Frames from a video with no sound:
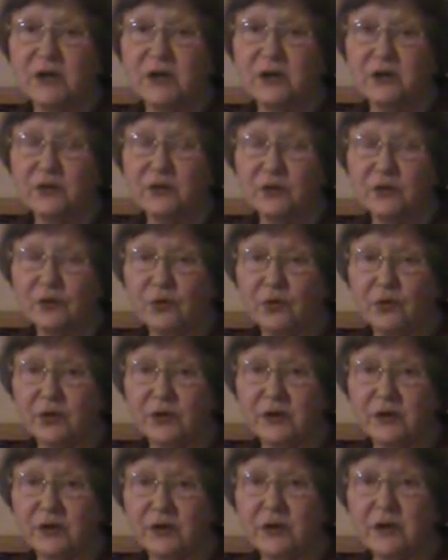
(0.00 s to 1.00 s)
controlled
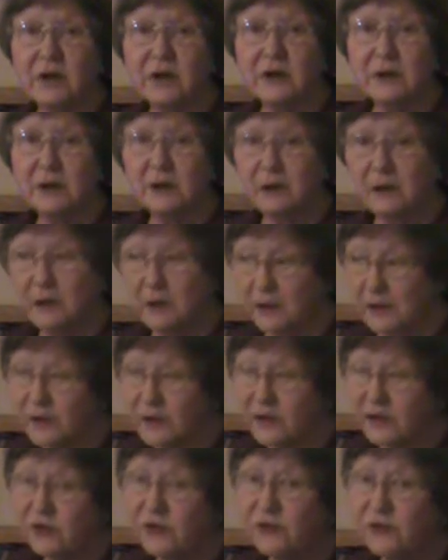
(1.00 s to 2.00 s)
and
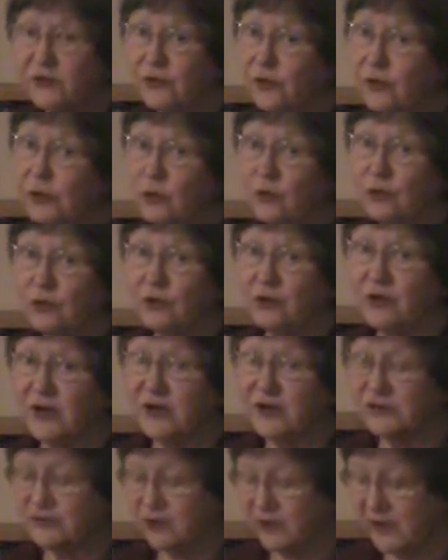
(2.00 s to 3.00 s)
uncontrolled or
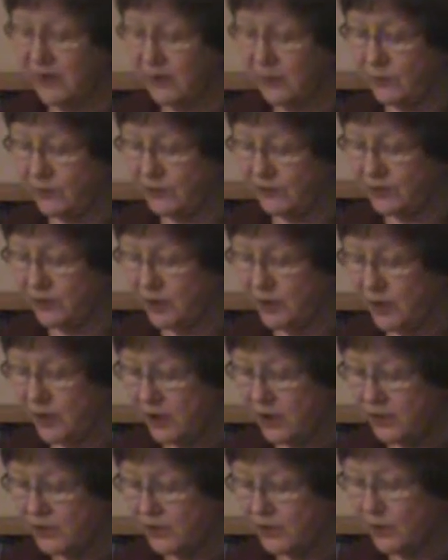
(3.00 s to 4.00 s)
natural language.
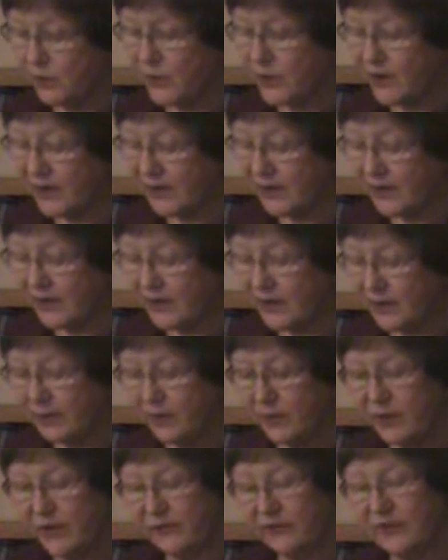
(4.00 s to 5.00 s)
So you want to think
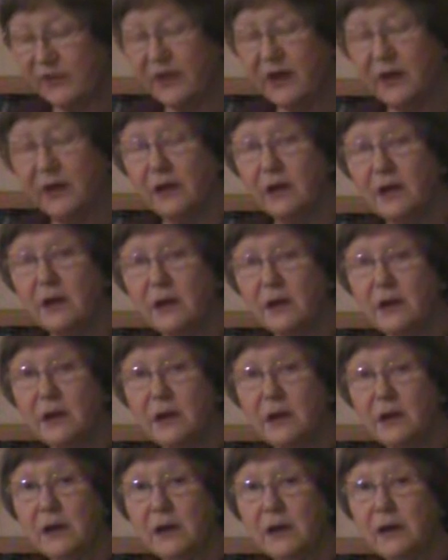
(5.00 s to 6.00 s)
about that
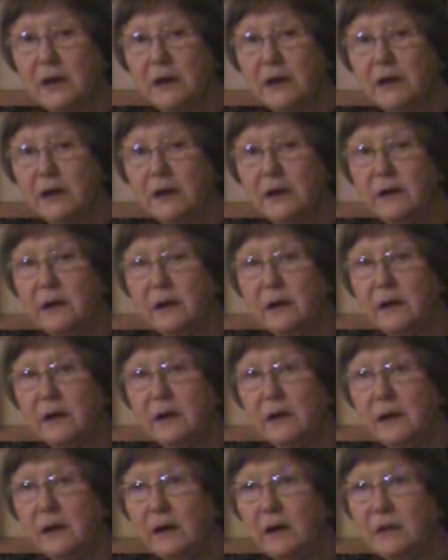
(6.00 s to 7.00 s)
and
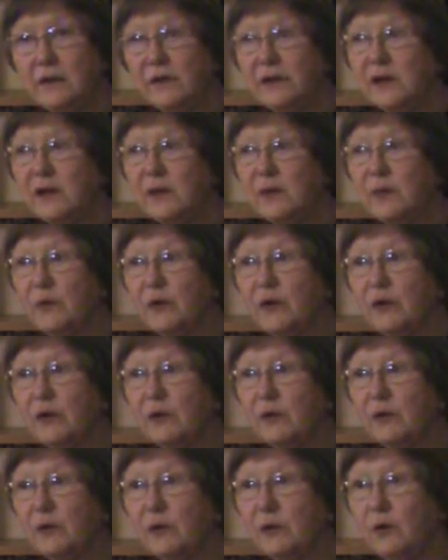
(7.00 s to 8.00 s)
think about
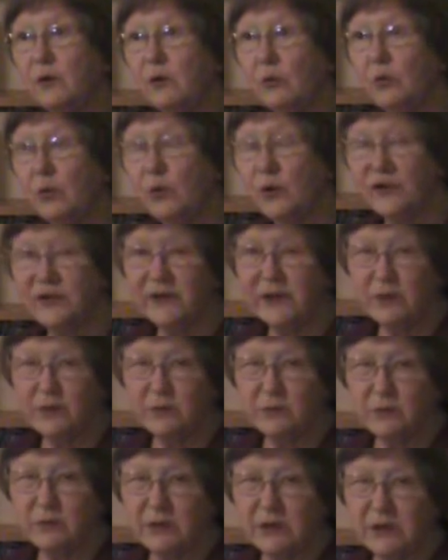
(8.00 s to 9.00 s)
what that
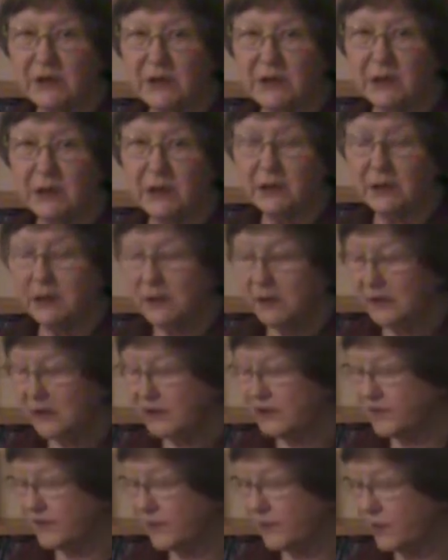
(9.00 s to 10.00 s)
would mean as
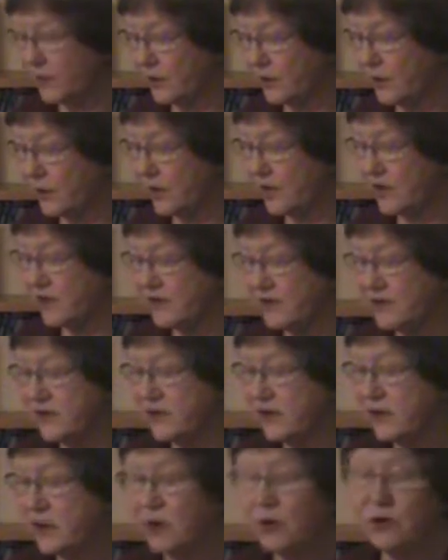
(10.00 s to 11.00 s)
far as
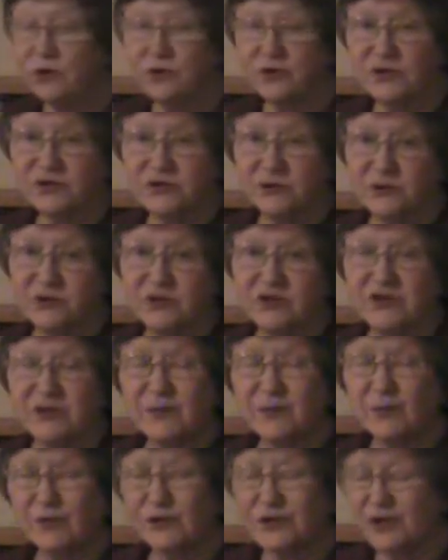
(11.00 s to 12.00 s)
your students, and
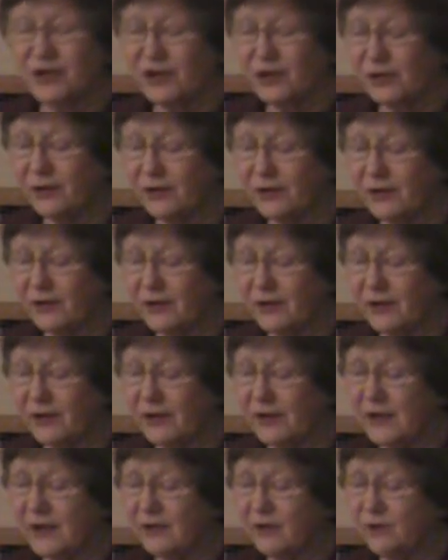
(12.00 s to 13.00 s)
particularly
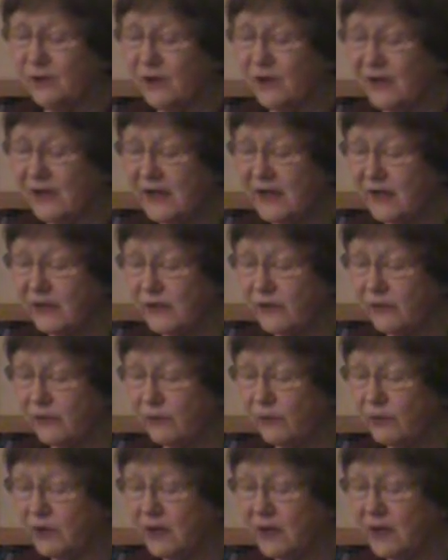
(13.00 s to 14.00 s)
in light of
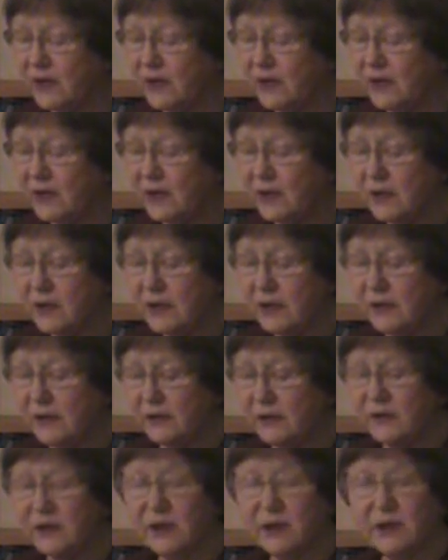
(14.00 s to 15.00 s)
reading
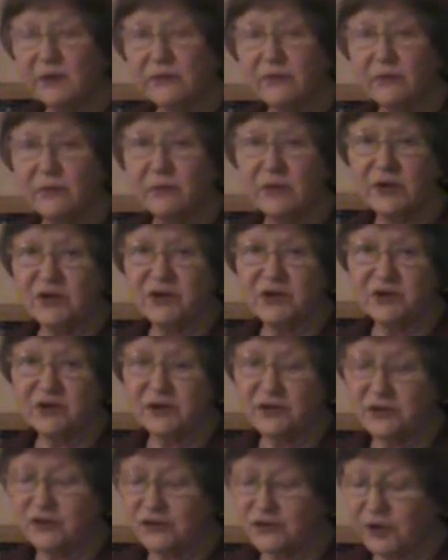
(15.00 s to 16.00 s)
the information
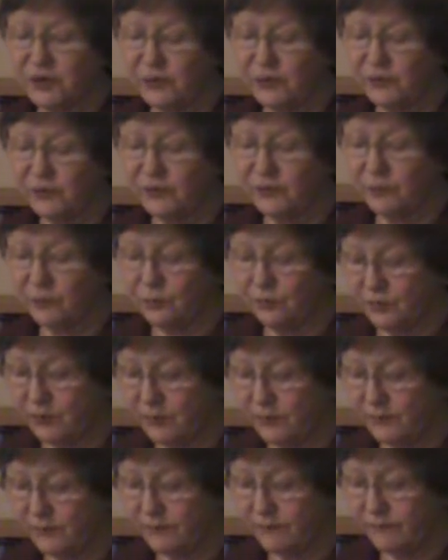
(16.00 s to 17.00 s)
in chapter 4.
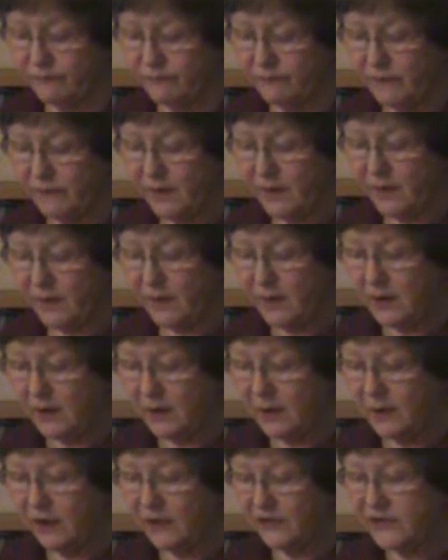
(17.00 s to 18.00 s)

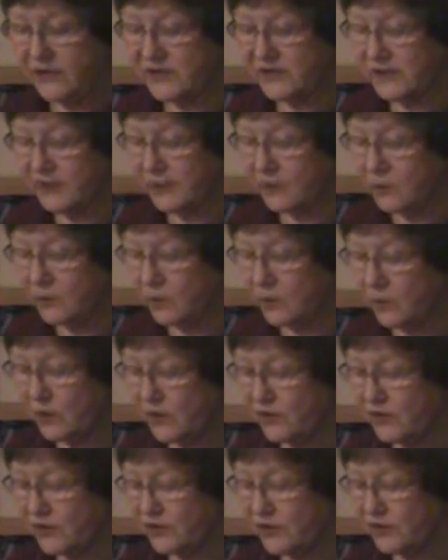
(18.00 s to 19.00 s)
All right, the second
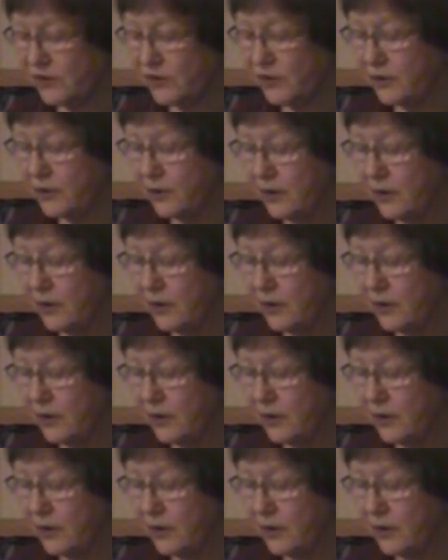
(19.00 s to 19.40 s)
question